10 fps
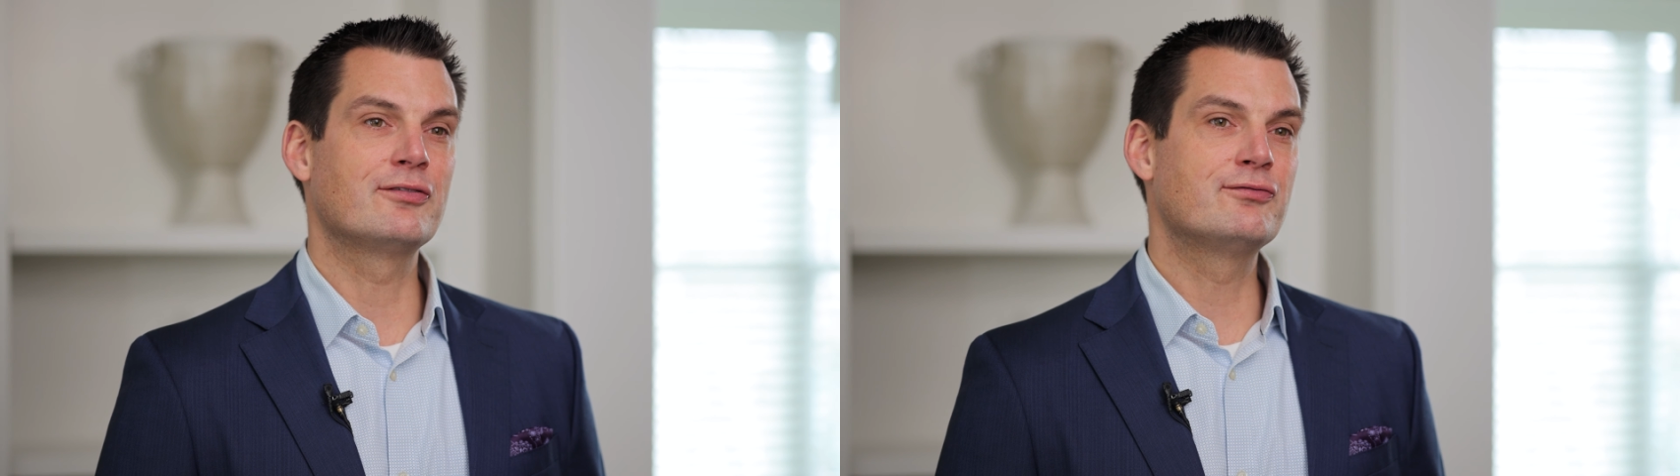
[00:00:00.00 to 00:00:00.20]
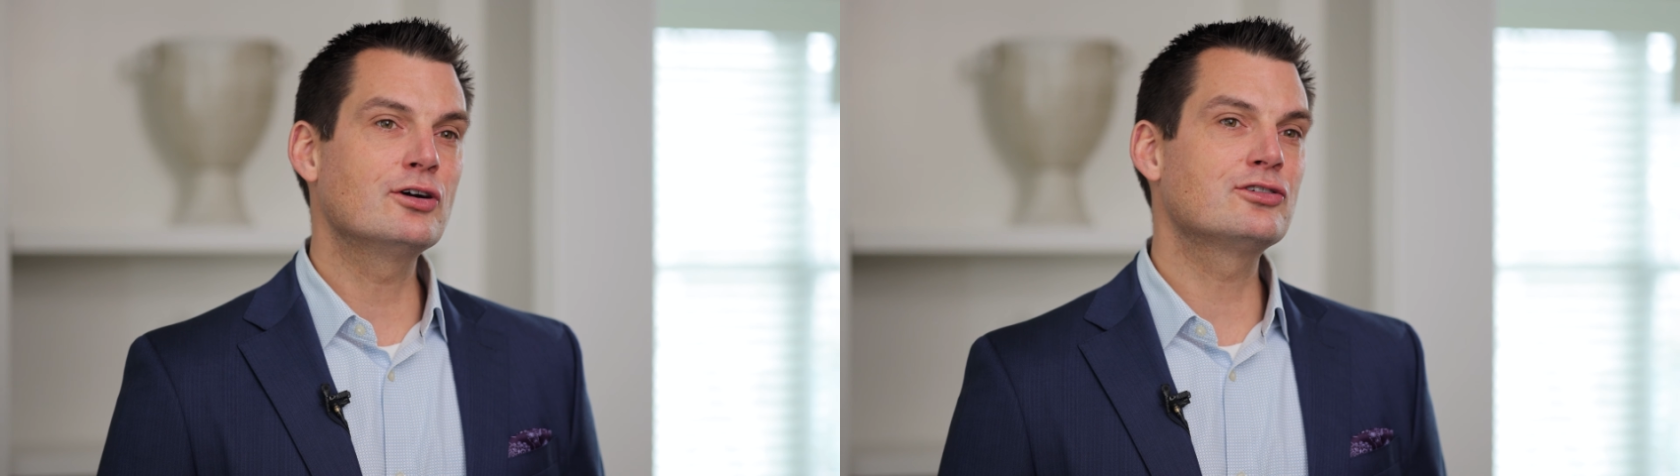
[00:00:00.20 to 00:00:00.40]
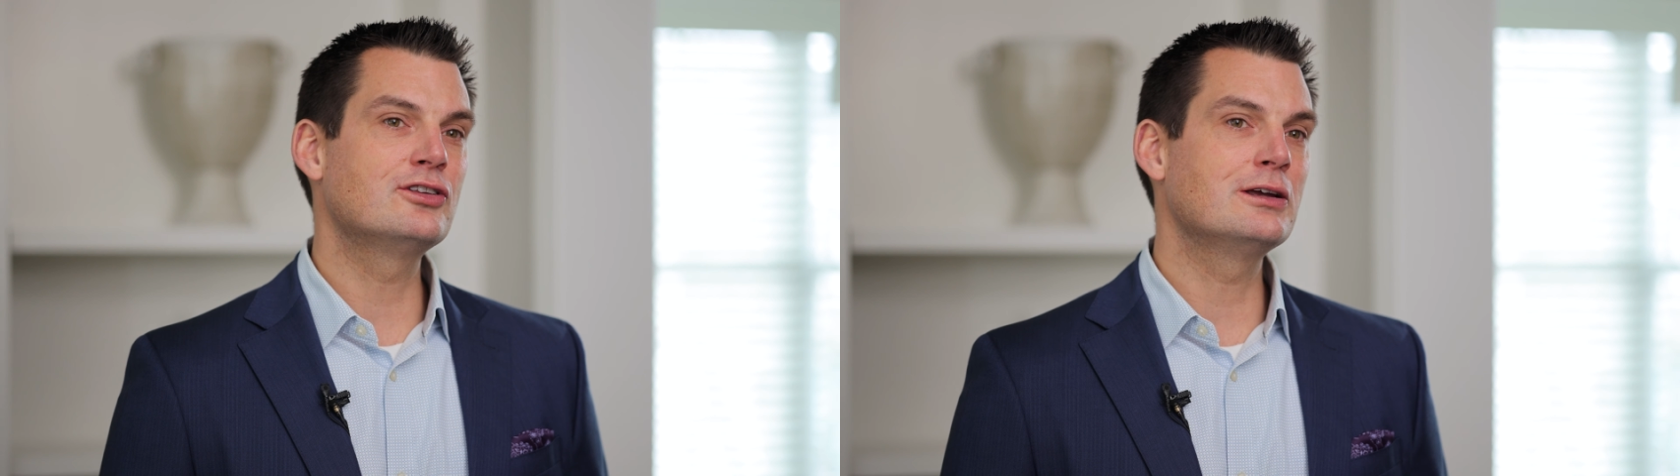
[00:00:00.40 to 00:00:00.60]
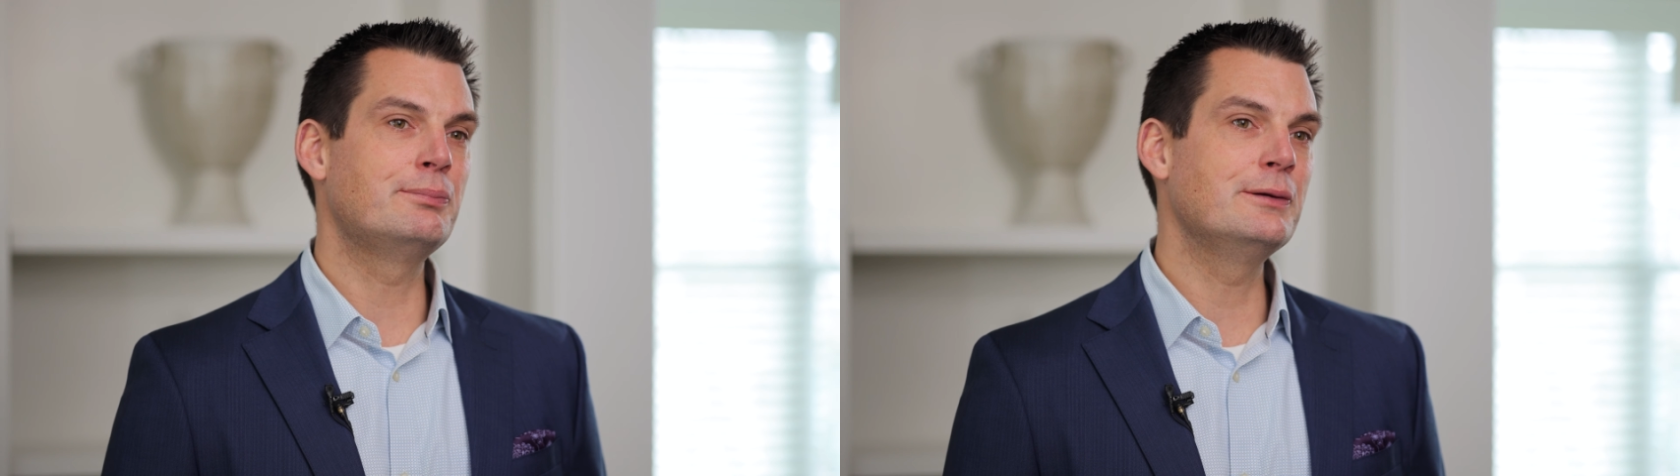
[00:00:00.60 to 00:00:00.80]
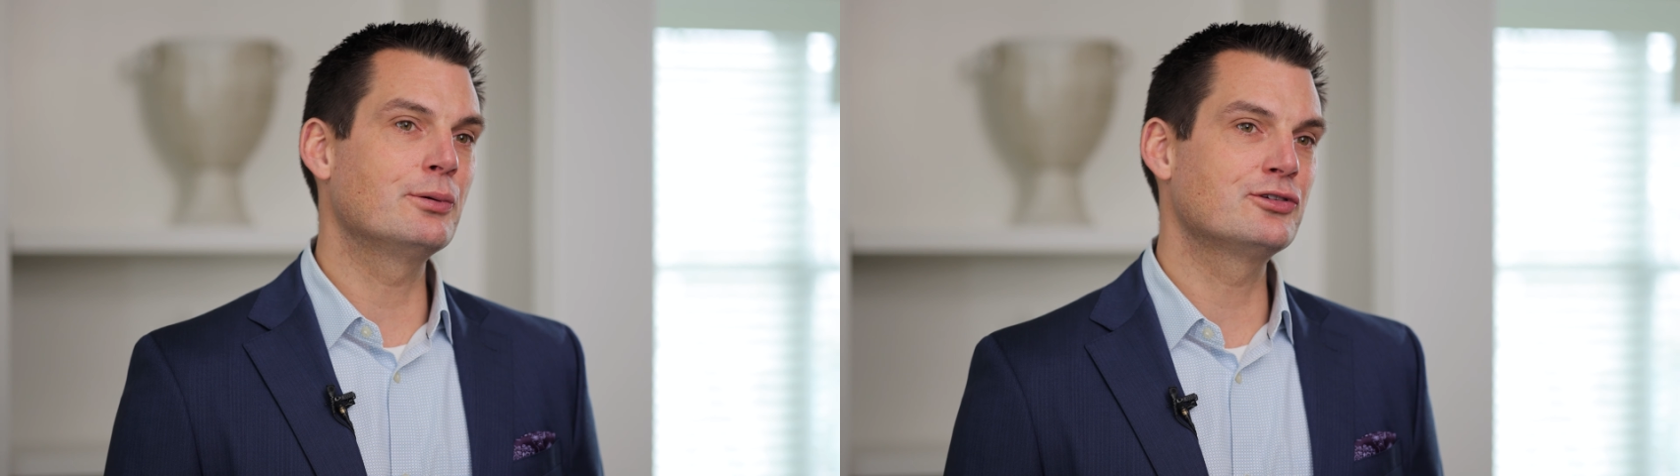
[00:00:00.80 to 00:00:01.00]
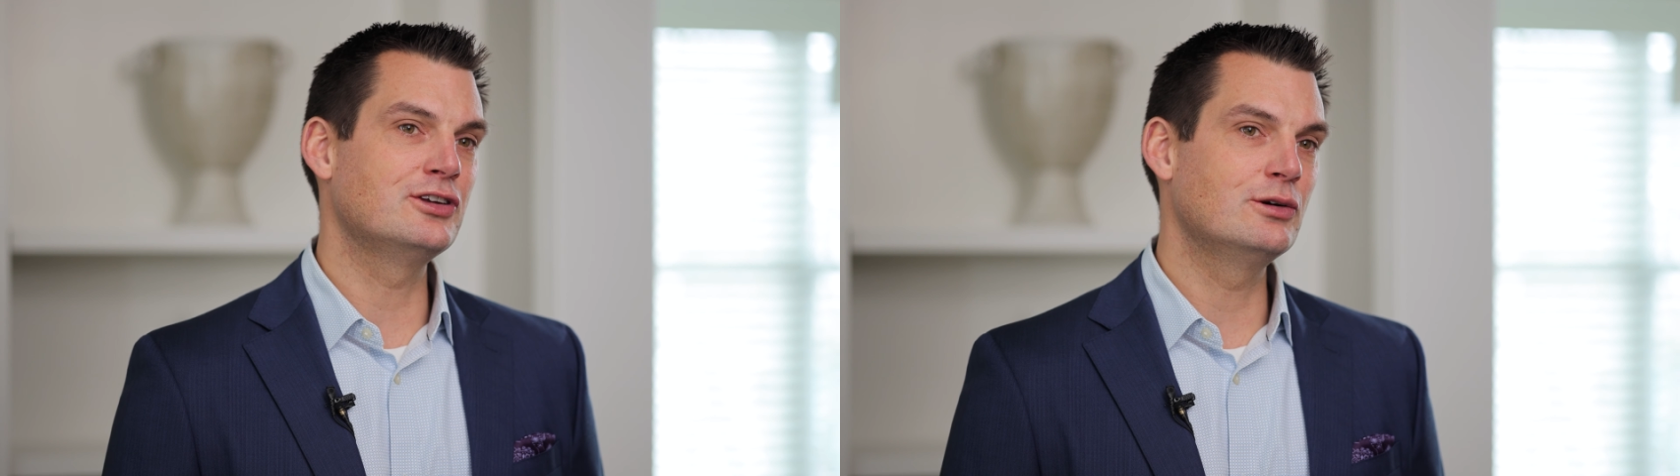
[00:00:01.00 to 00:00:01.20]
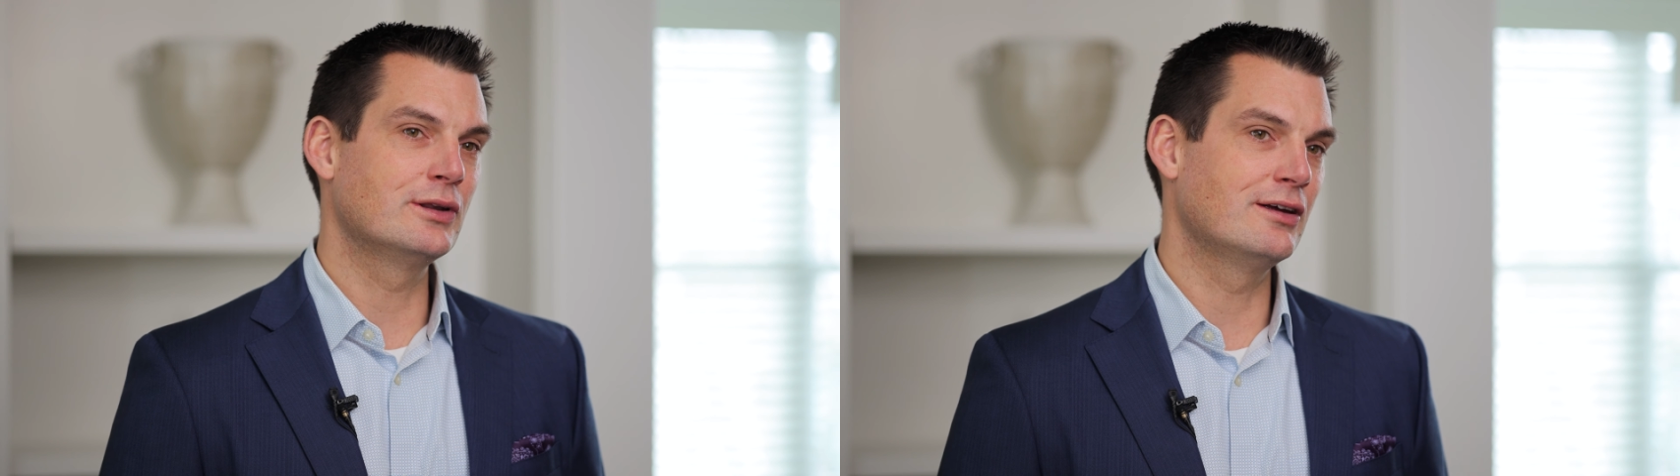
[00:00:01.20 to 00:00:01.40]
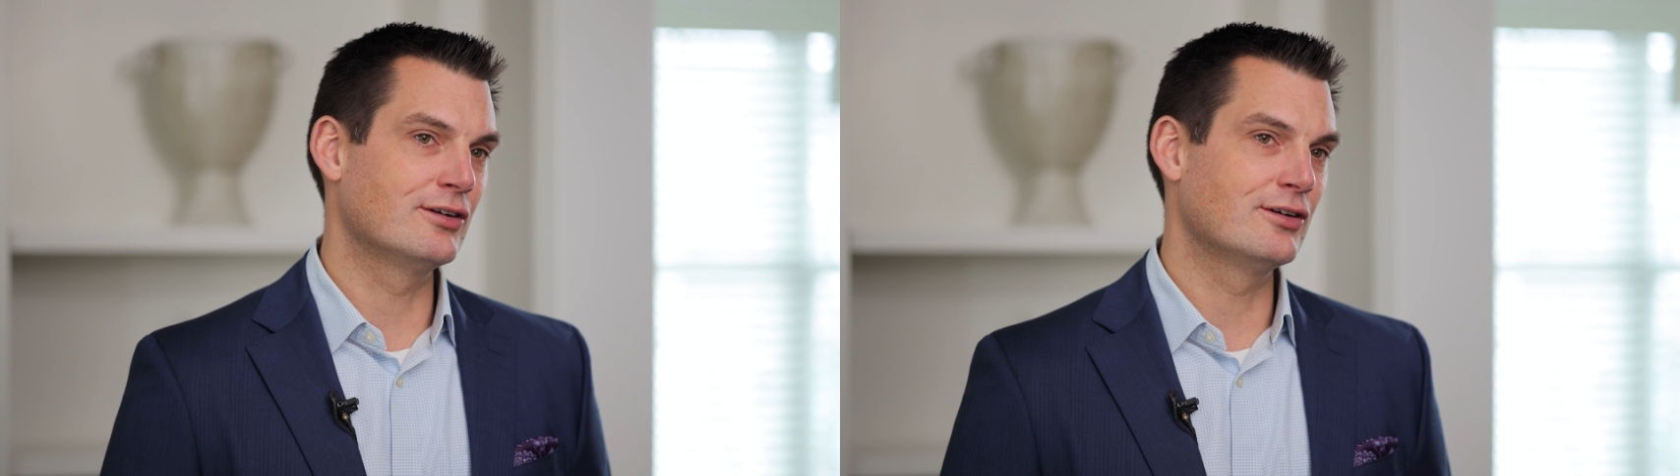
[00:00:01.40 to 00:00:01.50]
the first thing people see when they